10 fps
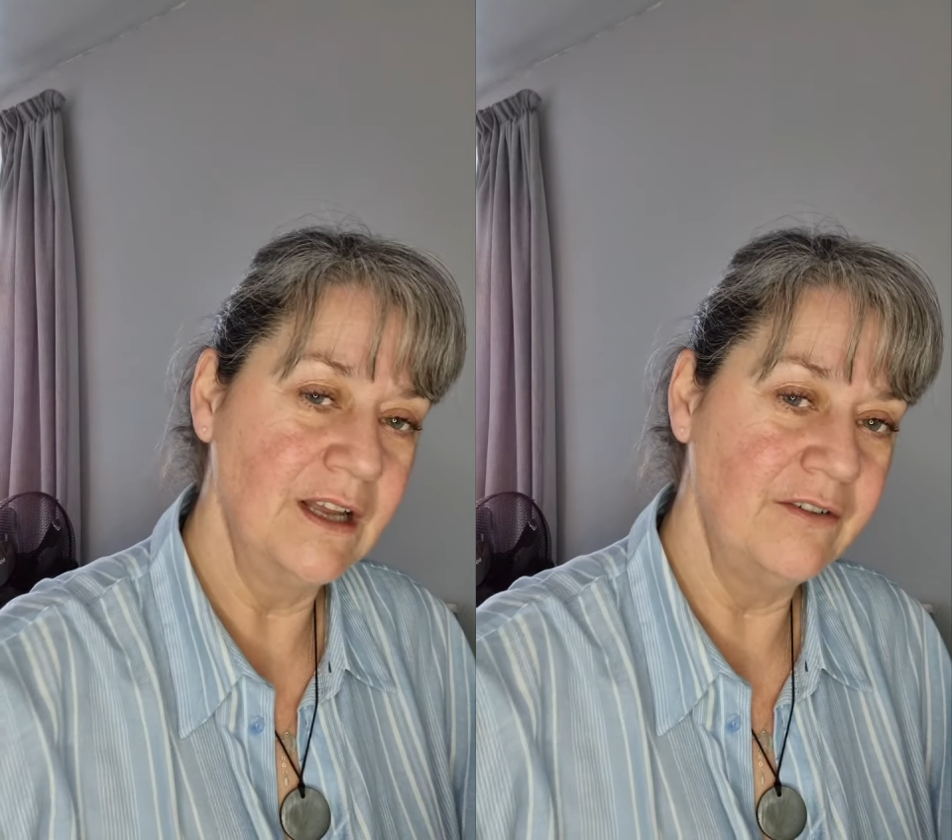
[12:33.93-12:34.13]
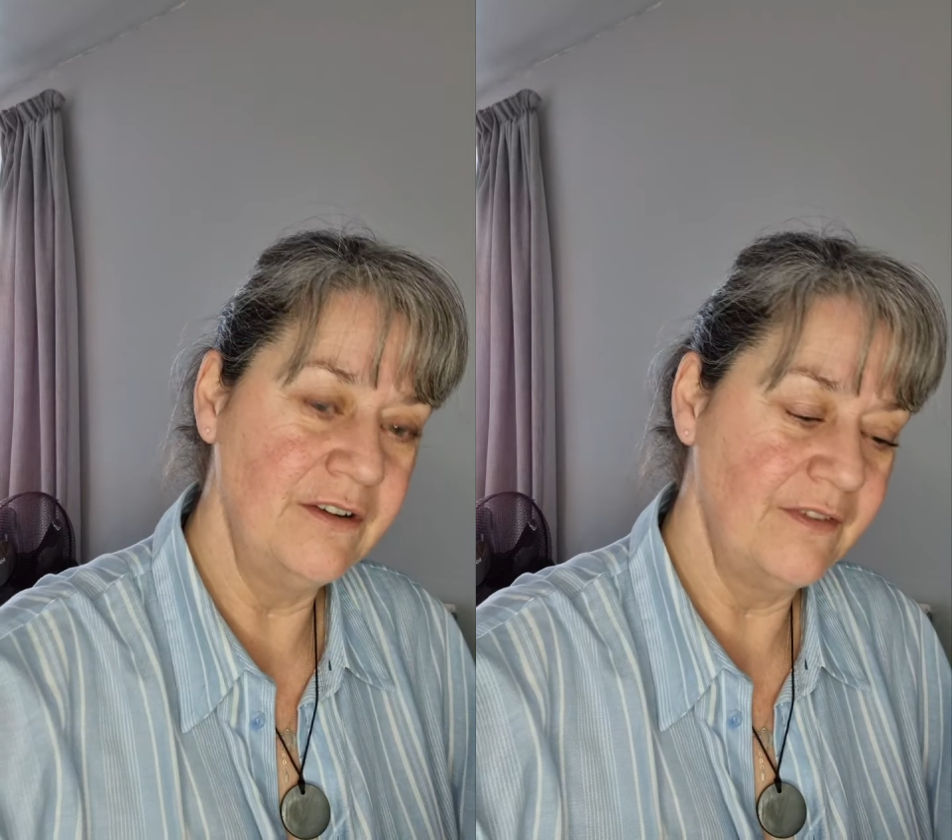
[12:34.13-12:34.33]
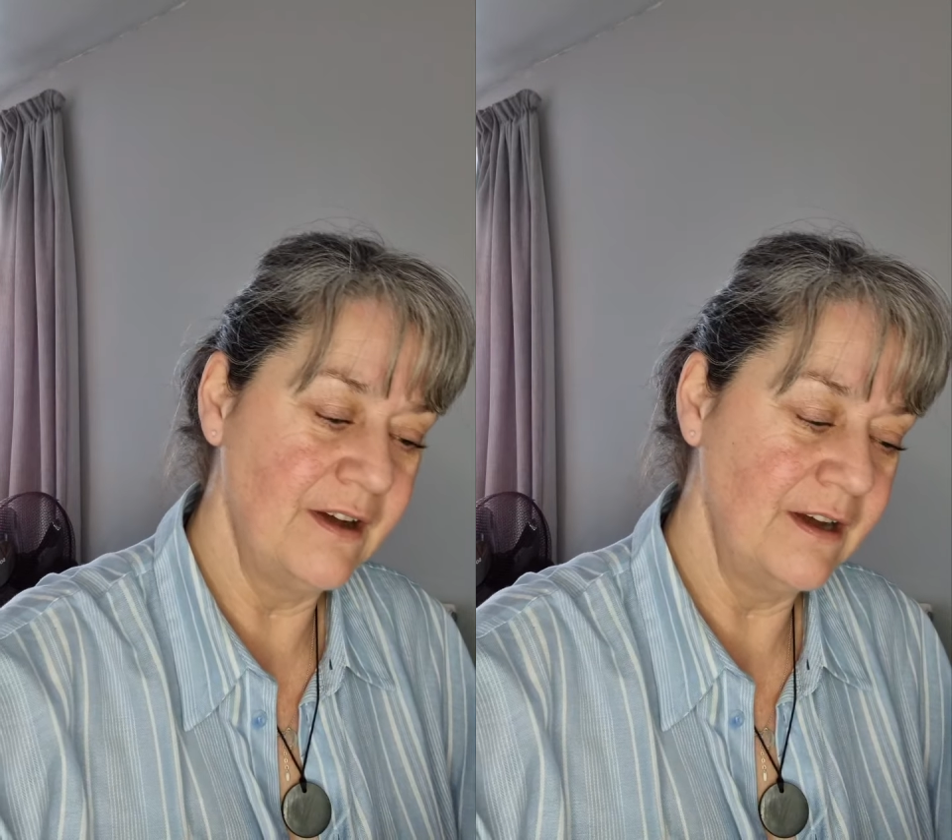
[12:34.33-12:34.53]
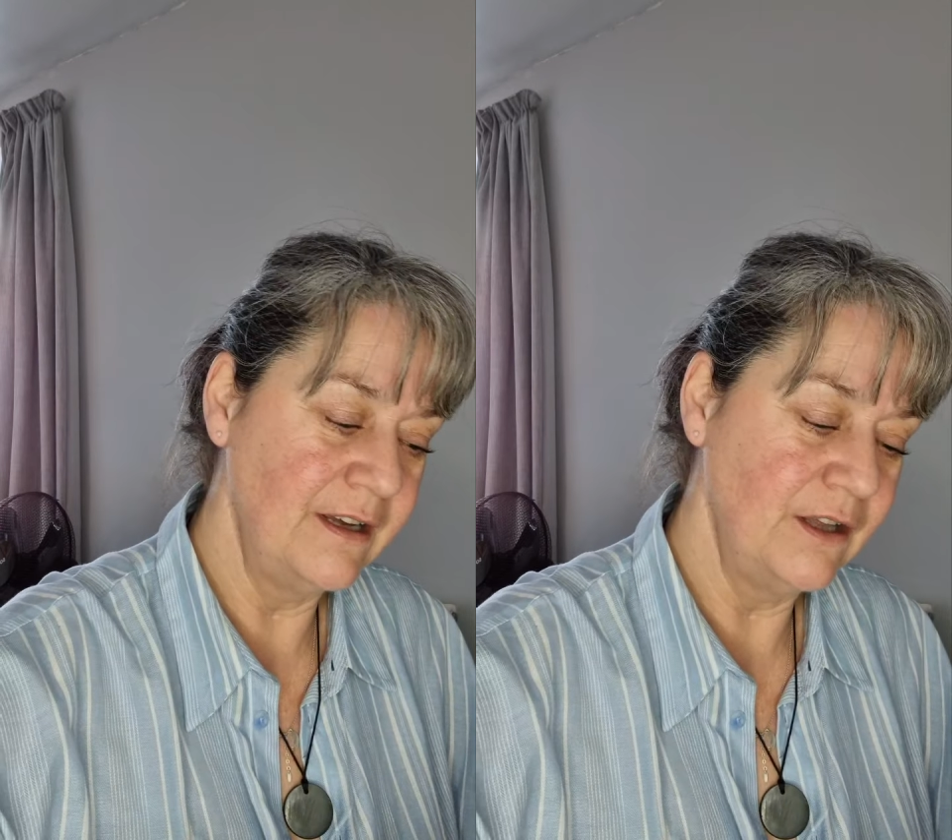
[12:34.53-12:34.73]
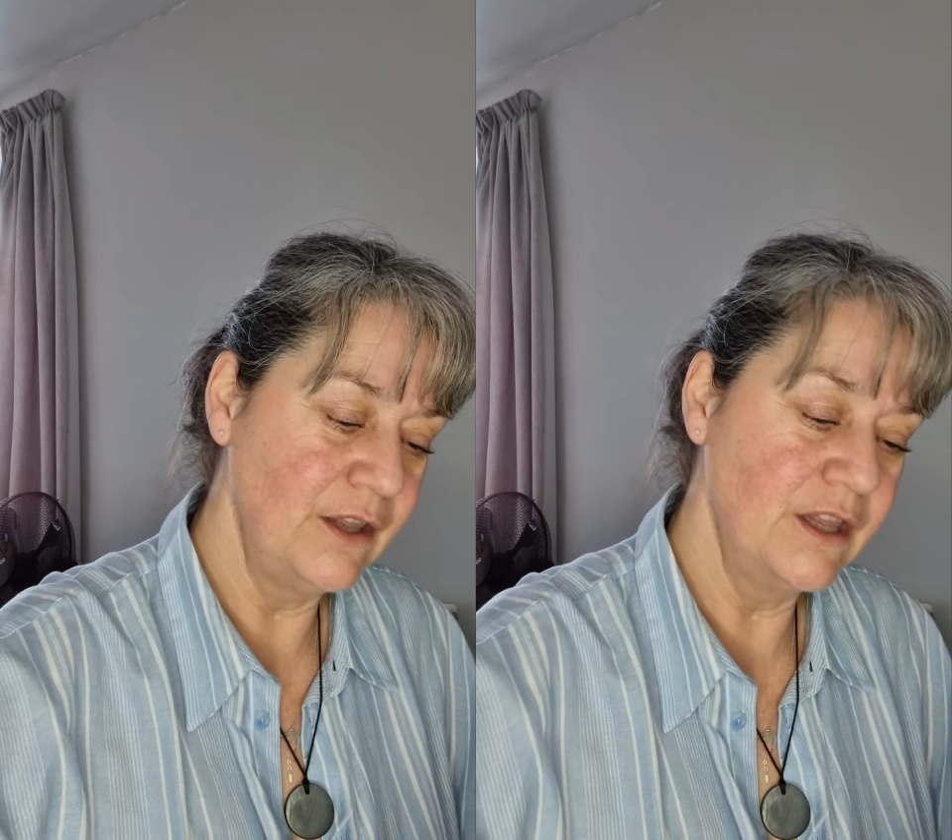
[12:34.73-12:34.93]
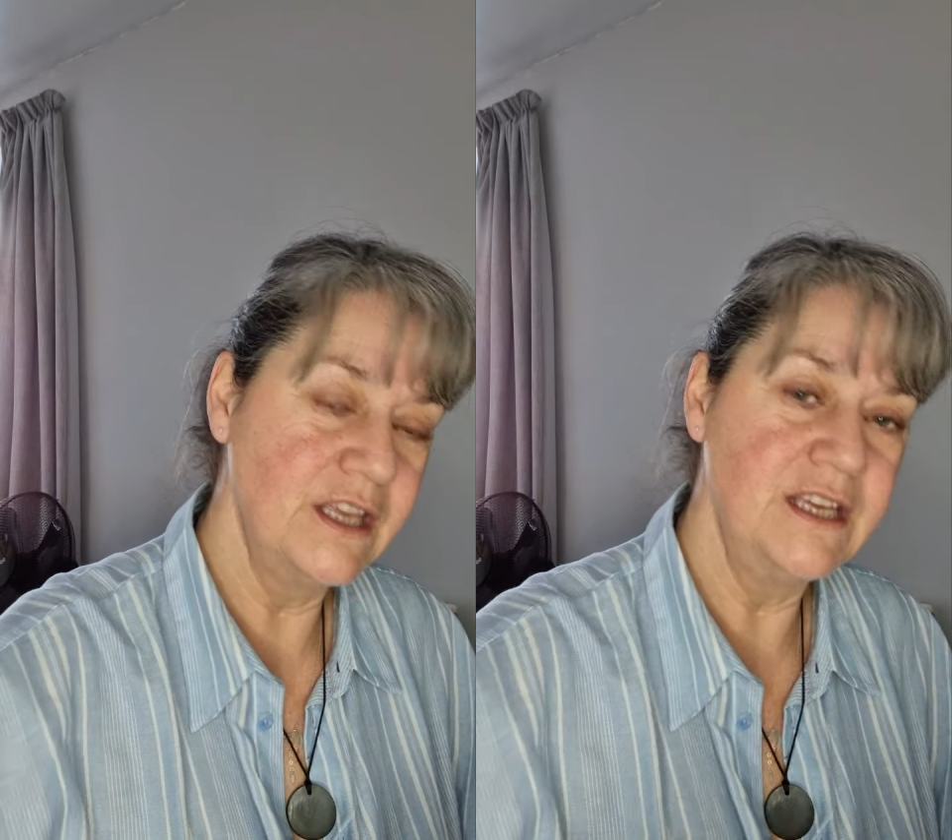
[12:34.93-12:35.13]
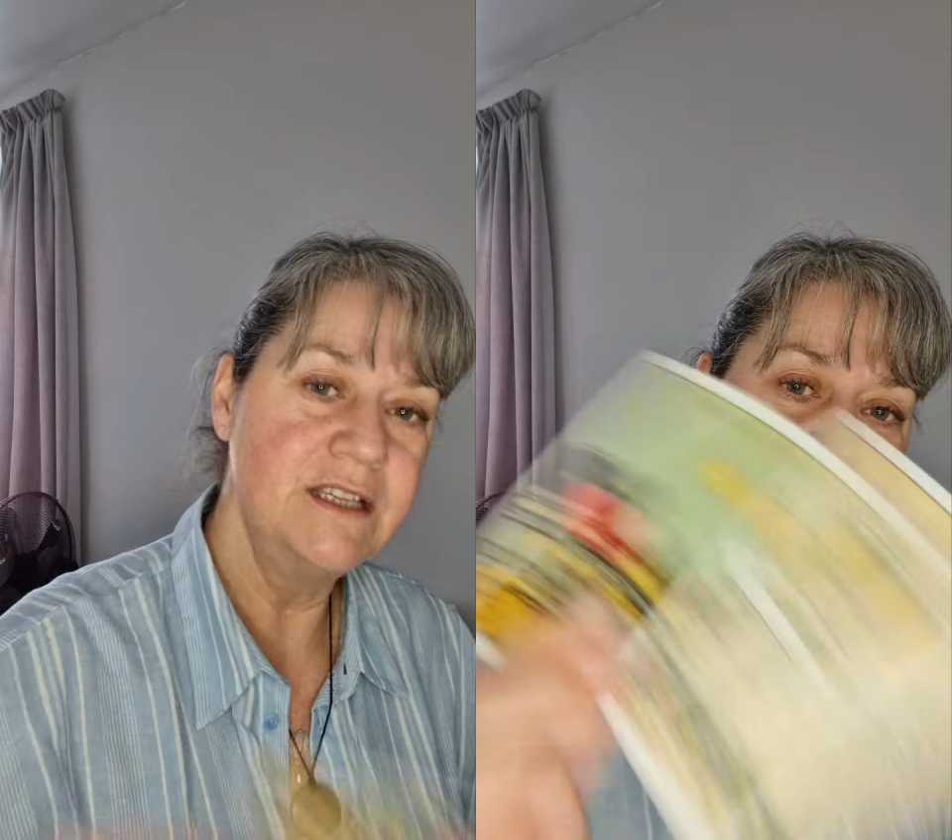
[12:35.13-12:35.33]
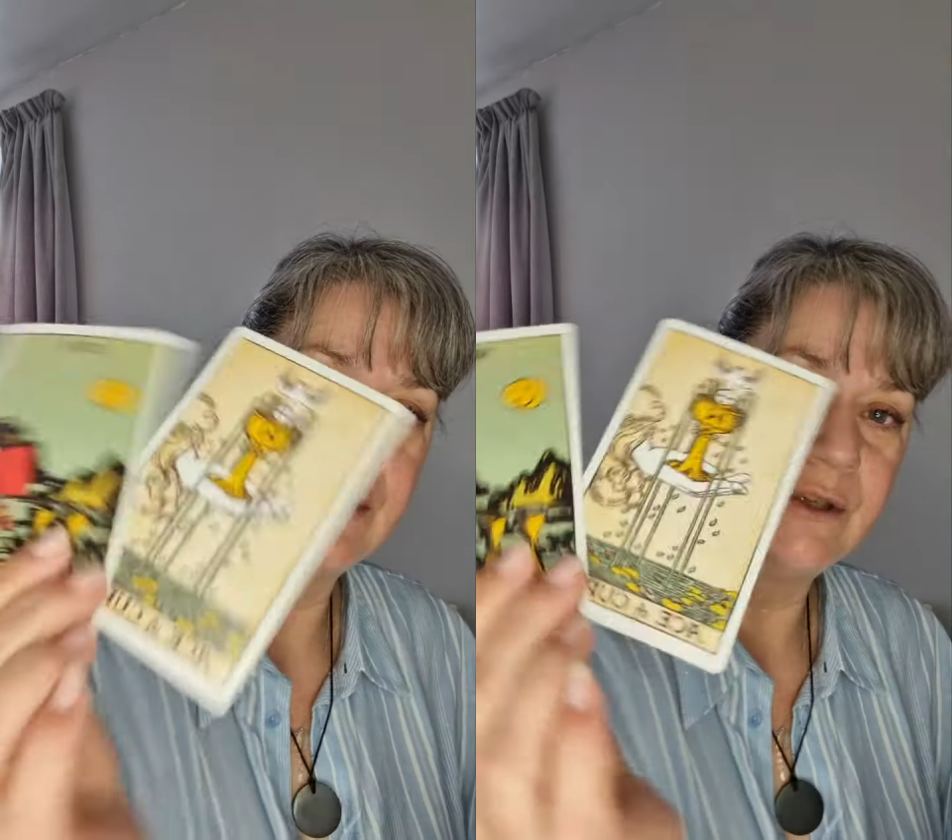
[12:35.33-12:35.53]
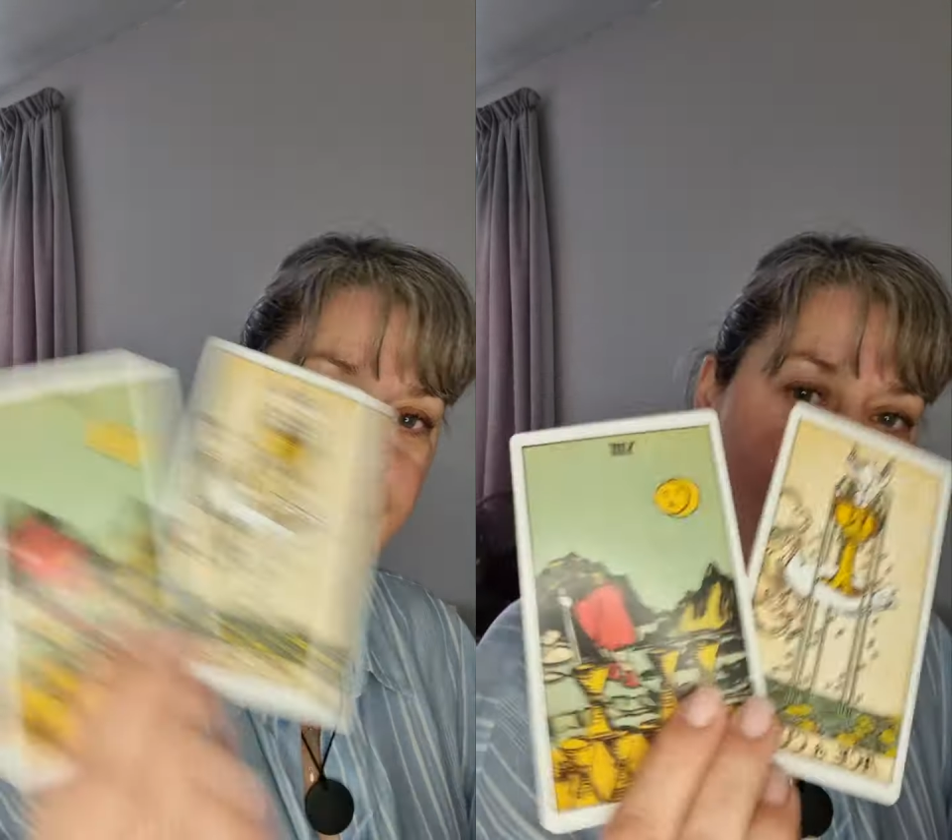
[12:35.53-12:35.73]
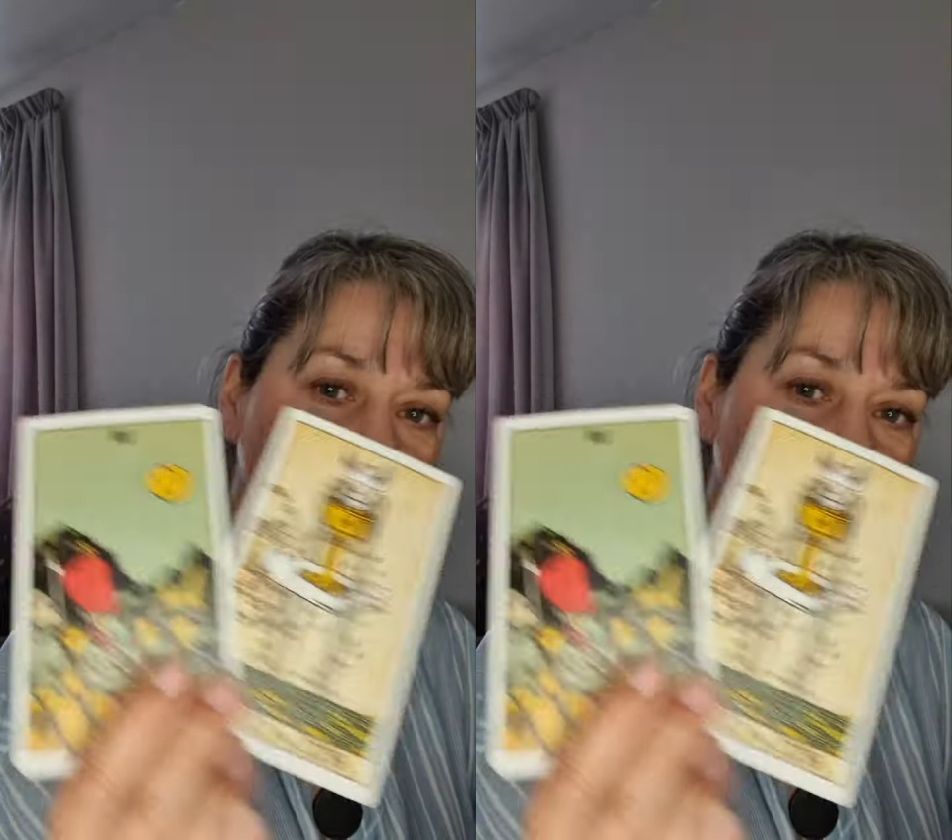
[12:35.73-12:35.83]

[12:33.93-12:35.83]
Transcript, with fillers: clarify these two.